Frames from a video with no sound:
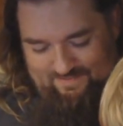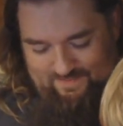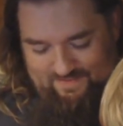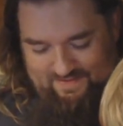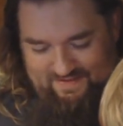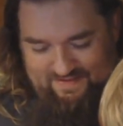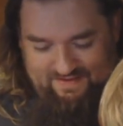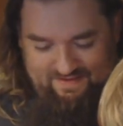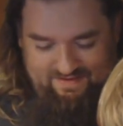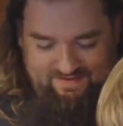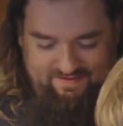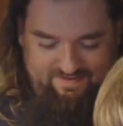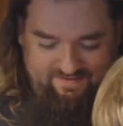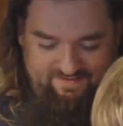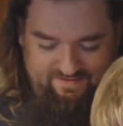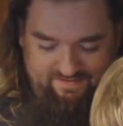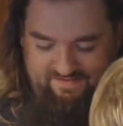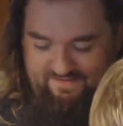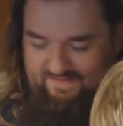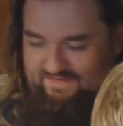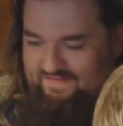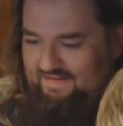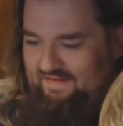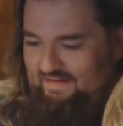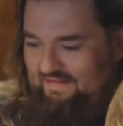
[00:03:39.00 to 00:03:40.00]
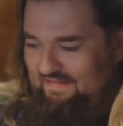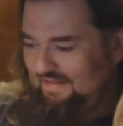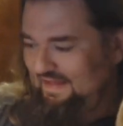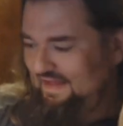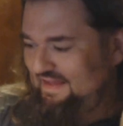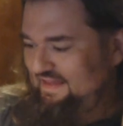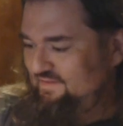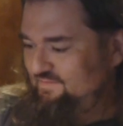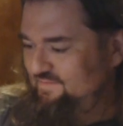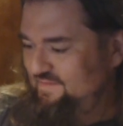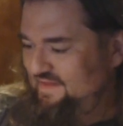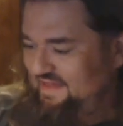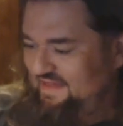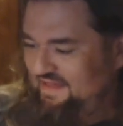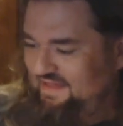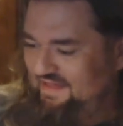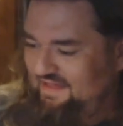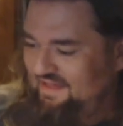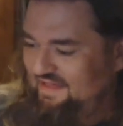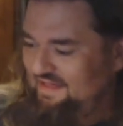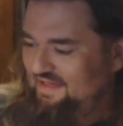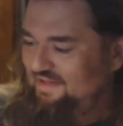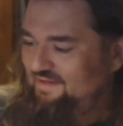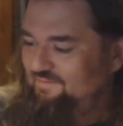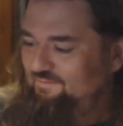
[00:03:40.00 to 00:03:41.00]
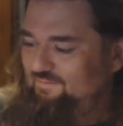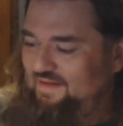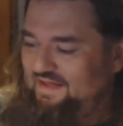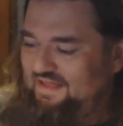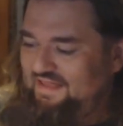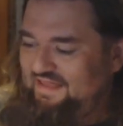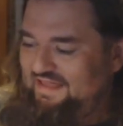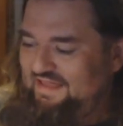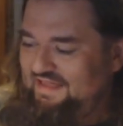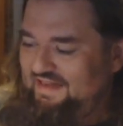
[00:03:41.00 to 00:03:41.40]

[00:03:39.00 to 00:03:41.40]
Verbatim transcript: Because, like me, my